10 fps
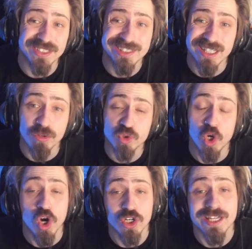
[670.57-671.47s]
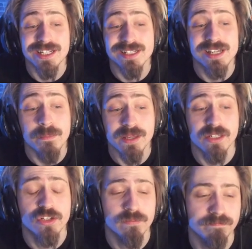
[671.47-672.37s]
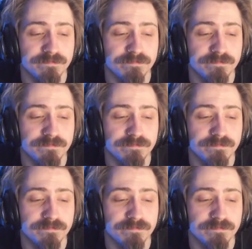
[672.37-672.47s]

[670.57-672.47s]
single target damage.